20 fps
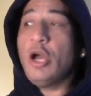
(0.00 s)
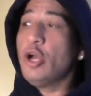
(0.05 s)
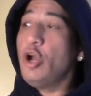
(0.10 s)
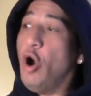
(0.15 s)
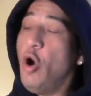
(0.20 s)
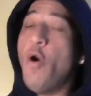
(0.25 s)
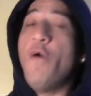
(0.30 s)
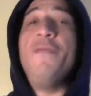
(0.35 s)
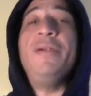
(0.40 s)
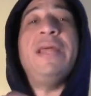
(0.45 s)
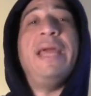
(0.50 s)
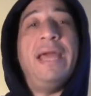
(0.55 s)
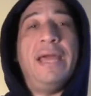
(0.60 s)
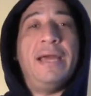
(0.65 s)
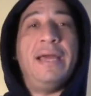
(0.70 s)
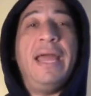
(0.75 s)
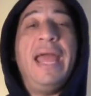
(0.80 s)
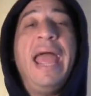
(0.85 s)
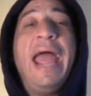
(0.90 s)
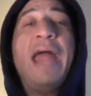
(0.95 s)
Go over
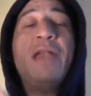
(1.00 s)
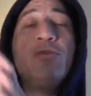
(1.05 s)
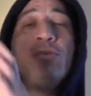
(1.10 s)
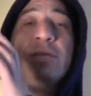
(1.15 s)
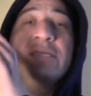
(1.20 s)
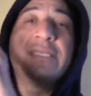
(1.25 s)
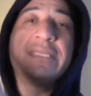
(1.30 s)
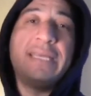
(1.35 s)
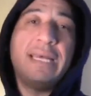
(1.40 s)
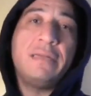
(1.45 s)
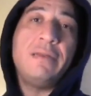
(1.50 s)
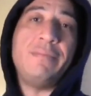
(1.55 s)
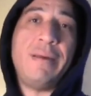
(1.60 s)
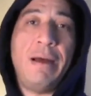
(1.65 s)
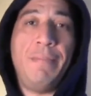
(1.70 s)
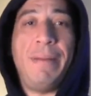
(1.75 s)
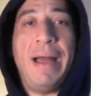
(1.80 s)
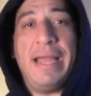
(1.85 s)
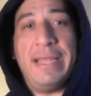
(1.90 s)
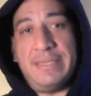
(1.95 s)
there and you can sell them
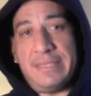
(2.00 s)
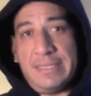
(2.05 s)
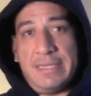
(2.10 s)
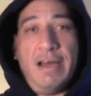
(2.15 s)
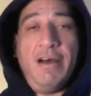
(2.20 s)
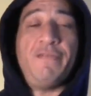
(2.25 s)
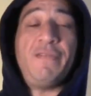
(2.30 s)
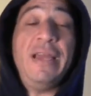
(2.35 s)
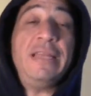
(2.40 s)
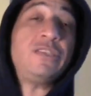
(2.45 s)
out by yourself."